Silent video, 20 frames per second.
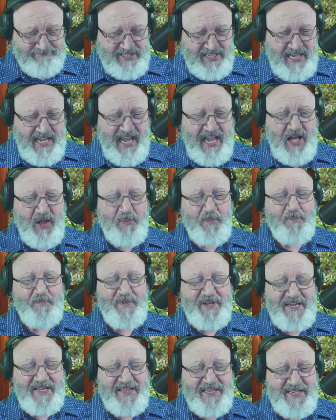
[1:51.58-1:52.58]
Help
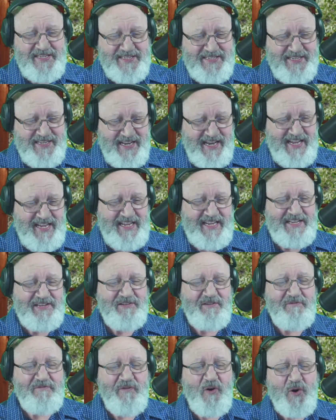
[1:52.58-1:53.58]
me this day
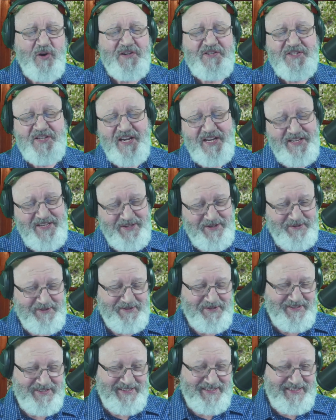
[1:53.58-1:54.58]
to focus on
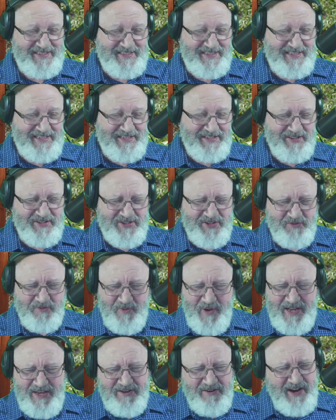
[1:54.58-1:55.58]
you, to
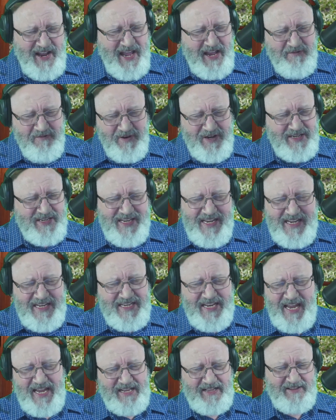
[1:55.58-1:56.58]
surrender every
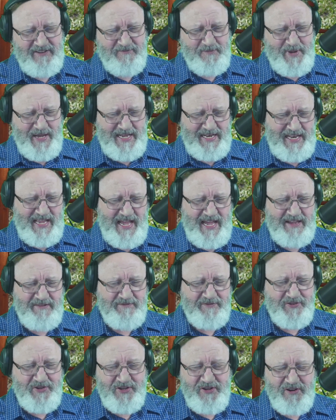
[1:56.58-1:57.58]
detail of my
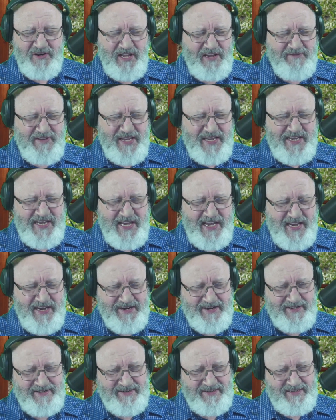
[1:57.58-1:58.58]
life to your loving
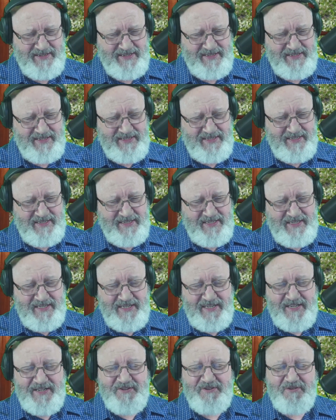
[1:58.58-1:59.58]
care.
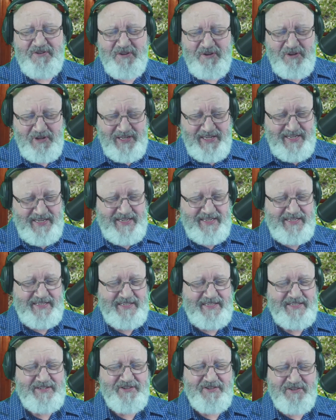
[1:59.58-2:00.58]
Truly,
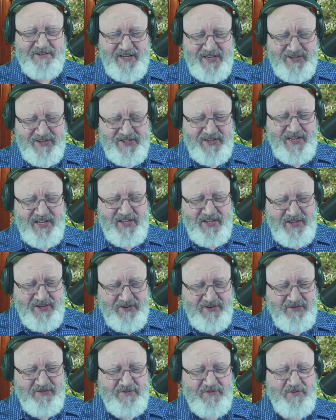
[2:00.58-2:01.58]
trusting
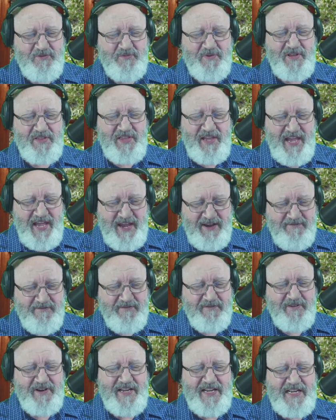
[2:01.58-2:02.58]
you with
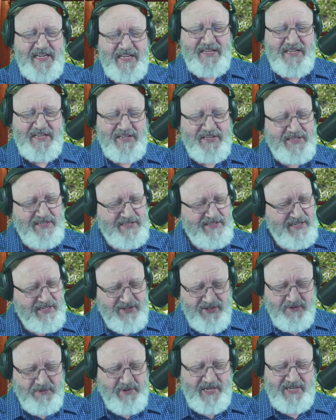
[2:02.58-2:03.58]
every
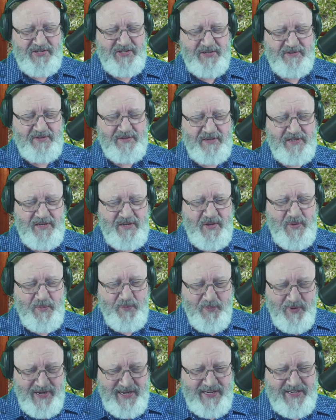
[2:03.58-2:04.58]
situation
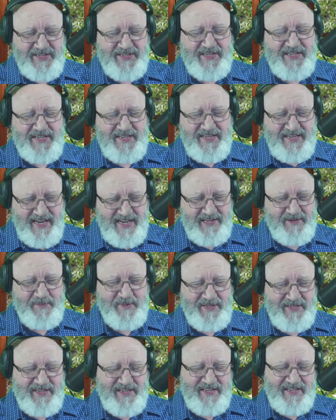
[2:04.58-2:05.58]
brings
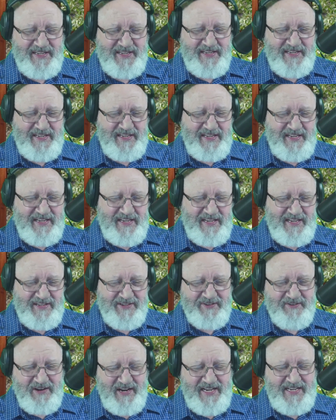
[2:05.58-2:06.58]
contentment. In
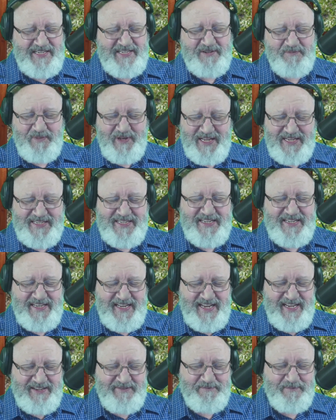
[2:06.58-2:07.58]
Christ's blessed
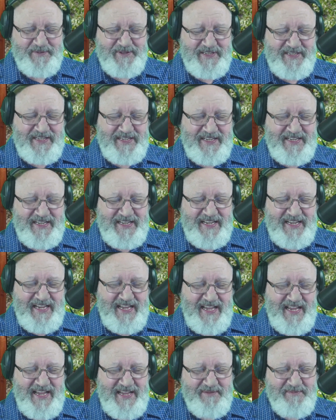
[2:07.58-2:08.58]
name,
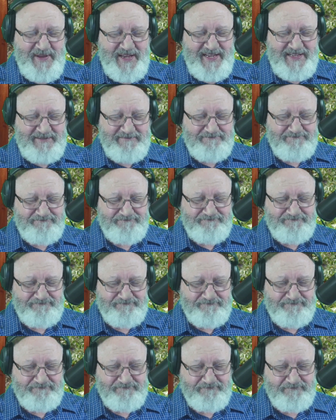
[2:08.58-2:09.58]
amen.
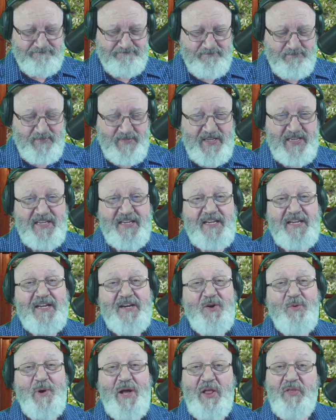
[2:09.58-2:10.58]

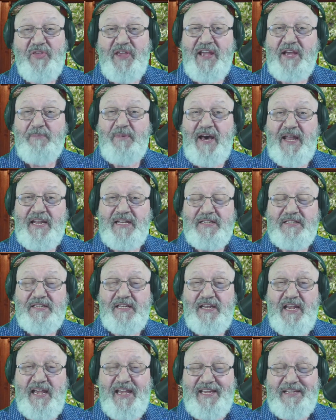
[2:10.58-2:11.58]
Well, think about it
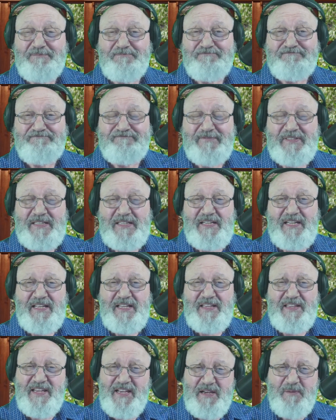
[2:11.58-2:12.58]
today.
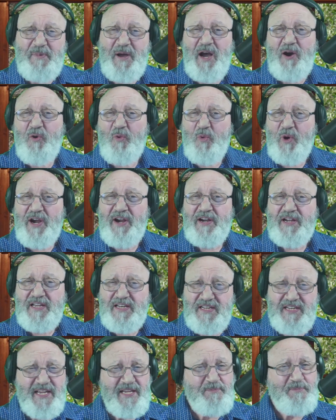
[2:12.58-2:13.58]
Think about where
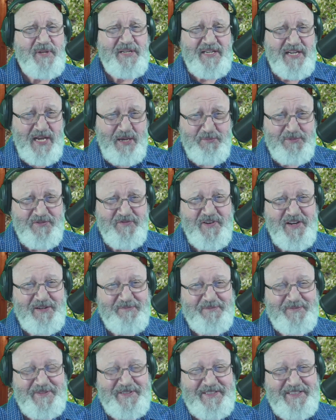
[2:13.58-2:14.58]
contentment comes
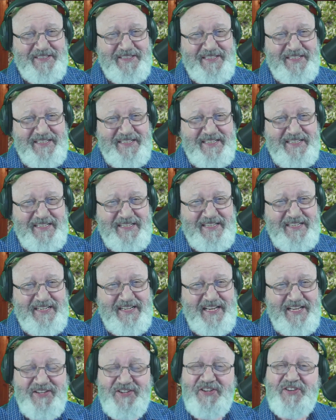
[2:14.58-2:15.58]
from
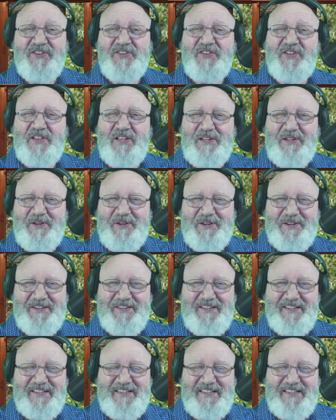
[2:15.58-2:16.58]
and turn to the
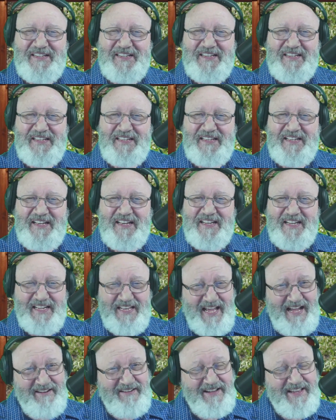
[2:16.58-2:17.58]
Lord and
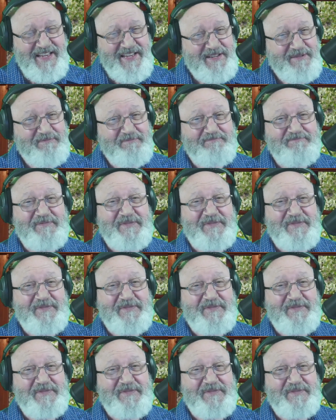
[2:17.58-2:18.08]
allow Him